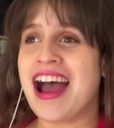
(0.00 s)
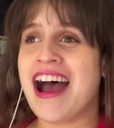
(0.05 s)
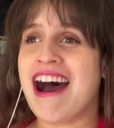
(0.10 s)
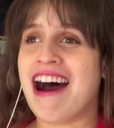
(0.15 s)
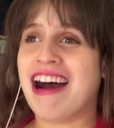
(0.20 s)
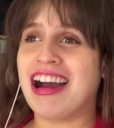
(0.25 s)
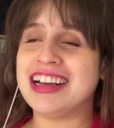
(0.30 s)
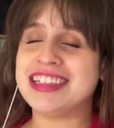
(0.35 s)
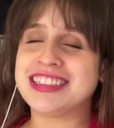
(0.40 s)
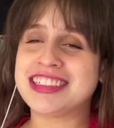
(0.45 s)

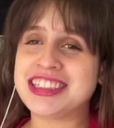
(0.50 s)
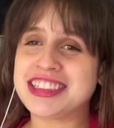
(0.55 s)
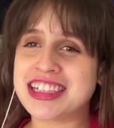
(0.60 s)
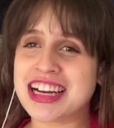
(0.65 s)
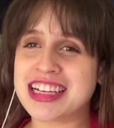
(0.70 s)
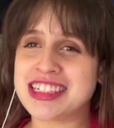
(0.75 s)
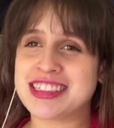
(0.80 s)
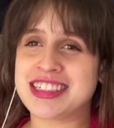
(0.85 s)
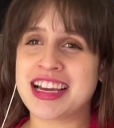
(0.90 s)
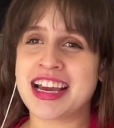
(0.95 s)
I
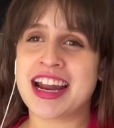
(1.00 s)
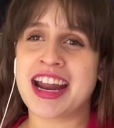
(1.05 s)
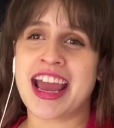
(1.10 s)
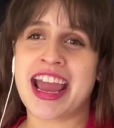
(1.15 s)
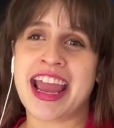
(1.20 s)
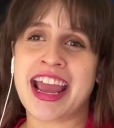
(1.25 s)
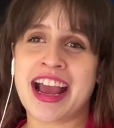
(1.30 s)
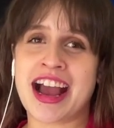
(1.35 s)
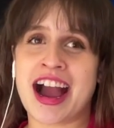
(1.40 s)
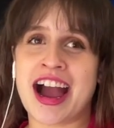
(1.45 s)
suggested
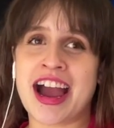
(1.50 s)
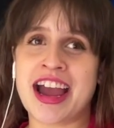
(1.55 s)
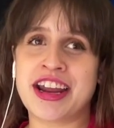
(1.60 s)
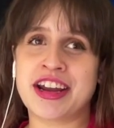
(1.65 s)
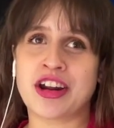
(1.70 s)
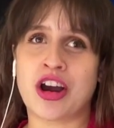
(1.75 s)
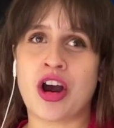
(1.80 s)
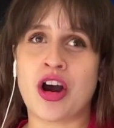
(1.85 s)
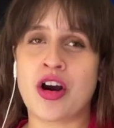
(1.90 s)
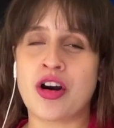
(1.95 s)
a kind
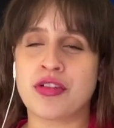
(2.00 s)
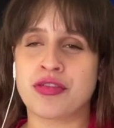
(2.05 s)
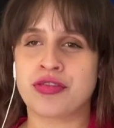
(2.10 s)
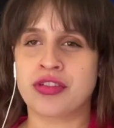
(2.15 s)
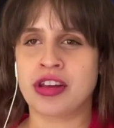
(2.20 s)
of